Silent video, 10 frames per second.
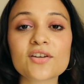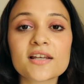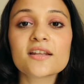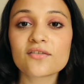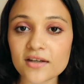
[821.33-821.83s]

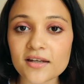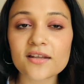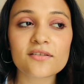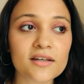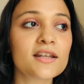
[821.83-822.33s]
really, really,
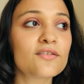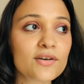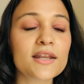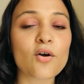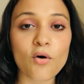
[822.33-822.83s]
really,
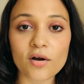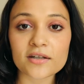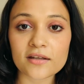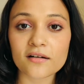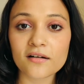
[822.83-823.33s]
really
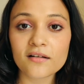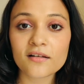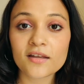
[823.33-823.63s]
hot here.